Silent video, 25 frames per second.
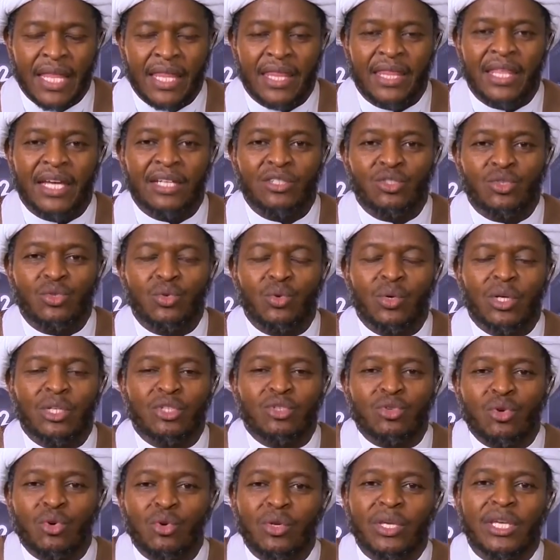That you are
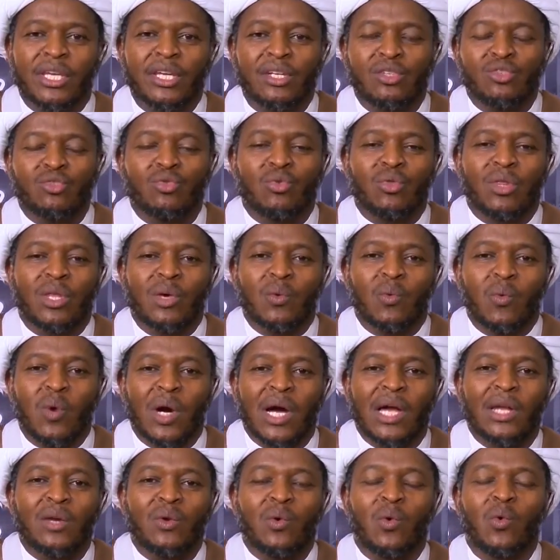talking to the
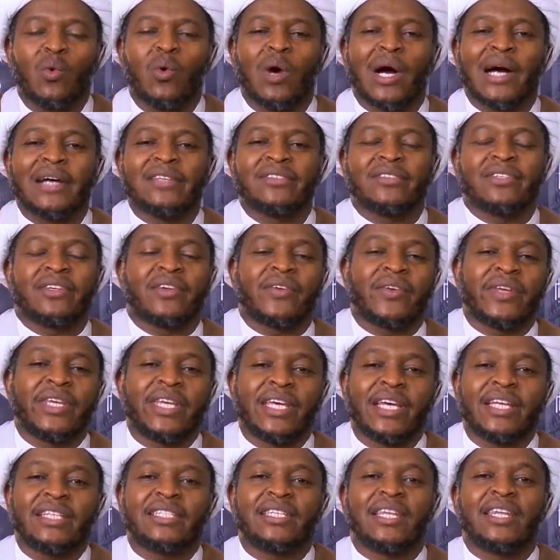one who has
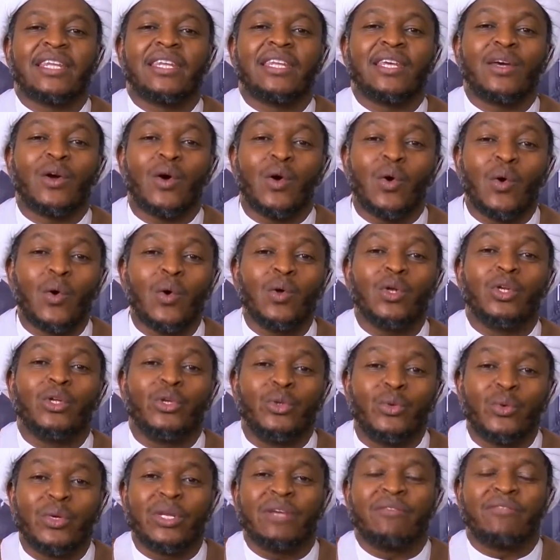created the whole
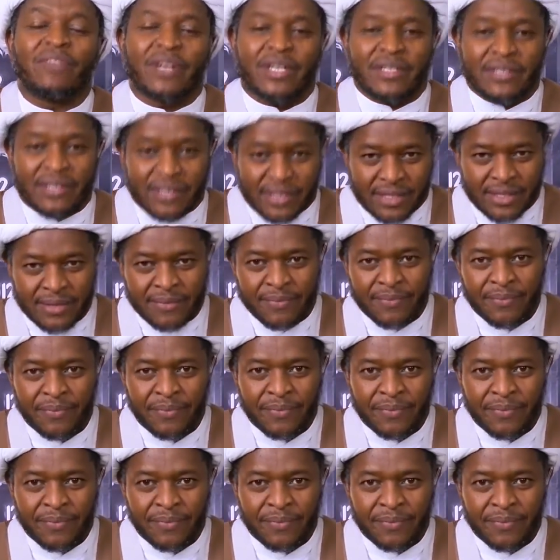universe.